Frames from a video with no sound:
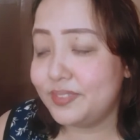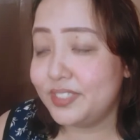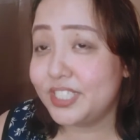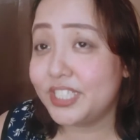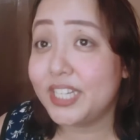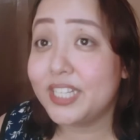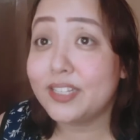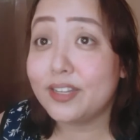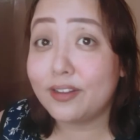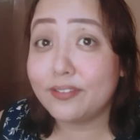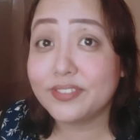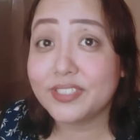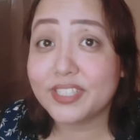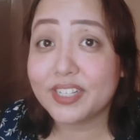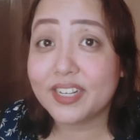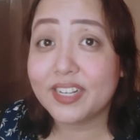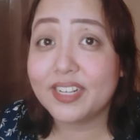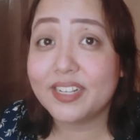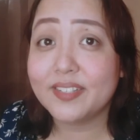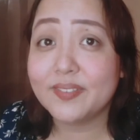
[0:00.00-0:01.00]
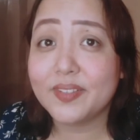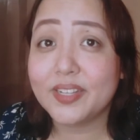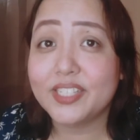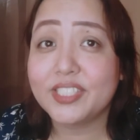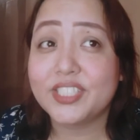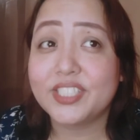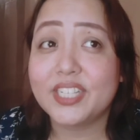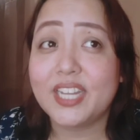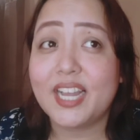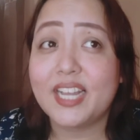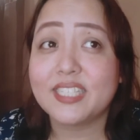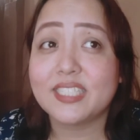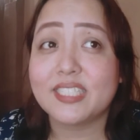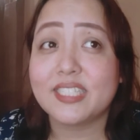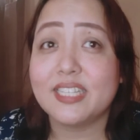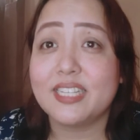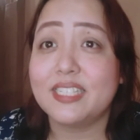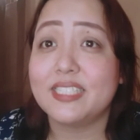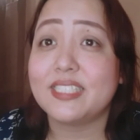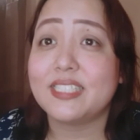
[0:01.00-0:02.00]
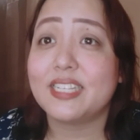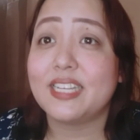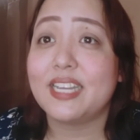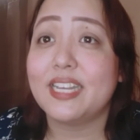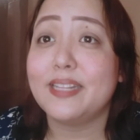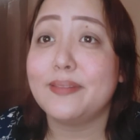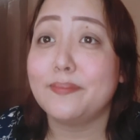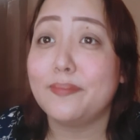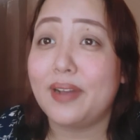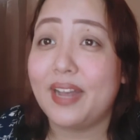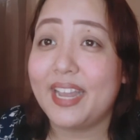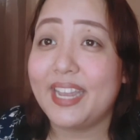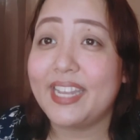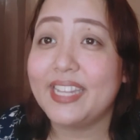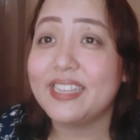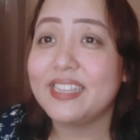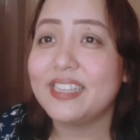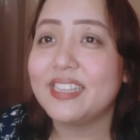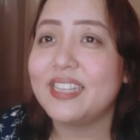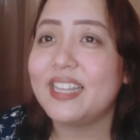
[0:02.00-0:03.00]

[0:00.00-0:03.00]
she loves her, and she has this in mind,